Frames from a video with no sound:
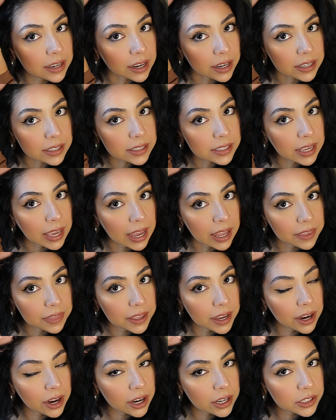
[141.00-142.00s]
does get
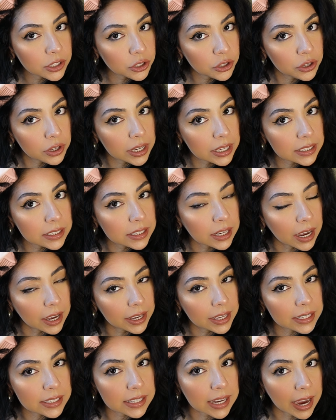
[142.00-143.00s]
there, so you can
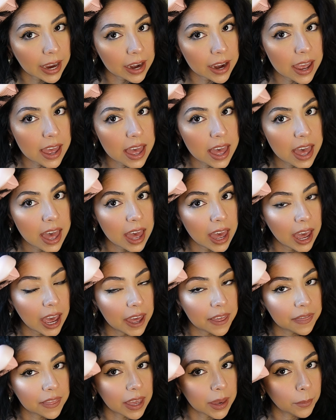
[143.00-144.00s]
tug it tight
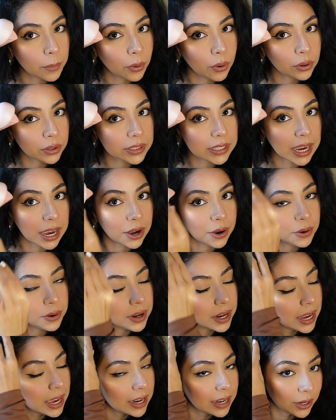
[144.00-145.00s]
and then pull
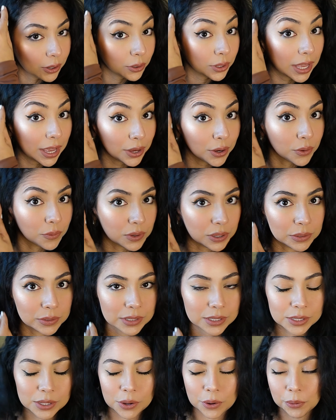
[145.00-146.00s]
down and it'll get your
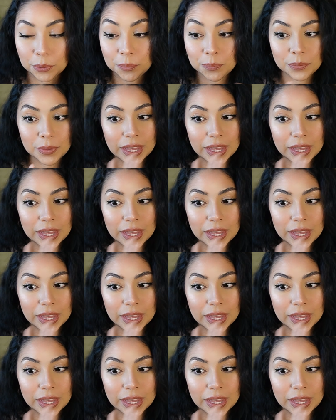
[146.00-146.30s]
roots. So